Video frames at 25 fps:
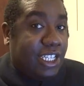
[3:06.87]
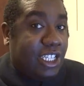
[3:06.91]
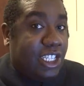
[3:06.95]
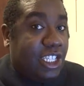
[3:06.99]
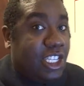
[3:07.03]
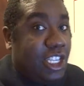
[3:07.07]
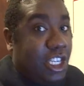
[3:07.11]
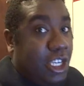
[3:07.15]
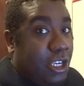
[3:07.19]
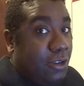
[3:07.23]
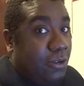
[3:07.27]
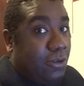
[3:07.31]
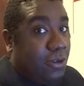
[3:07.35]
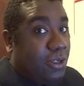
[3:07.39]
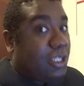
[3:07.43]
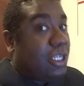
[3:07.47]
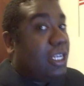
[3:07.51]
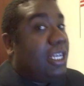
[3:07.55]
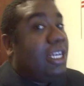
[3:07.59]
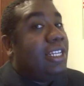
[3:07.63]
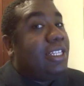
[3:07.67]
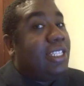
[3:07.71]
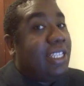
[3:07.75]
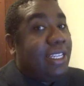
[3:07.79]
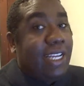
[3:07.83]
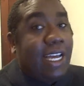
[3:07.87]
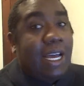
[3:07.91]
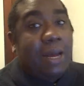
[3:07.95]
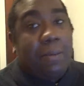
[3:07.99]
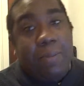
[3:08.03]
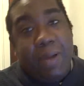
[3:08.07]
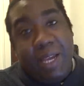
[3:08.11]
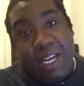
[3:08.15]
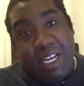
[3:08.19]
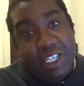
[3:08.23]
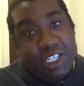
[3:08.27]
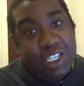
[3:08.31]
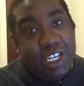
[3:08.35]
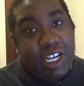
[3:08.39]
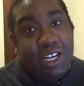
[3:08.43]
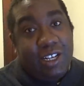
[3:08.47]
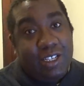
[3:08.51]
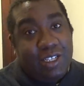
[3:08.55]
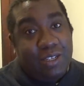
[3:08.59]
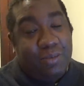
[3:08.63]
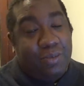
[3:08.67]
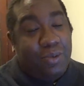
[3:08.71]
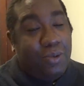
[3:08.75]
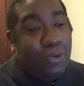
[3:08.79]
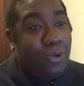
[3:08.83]
excuse to not pay
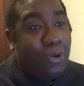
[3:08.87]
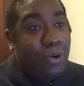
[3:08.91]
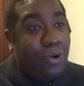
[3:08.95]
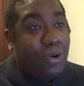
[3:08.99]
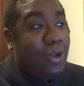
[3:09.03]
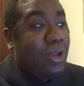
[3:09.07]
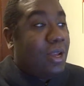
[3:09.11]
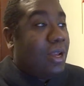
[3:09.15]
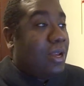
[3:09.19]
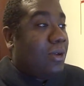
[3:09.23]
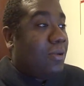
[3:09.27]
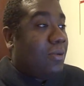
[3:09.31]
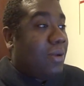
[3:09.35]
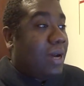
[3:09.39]
child support,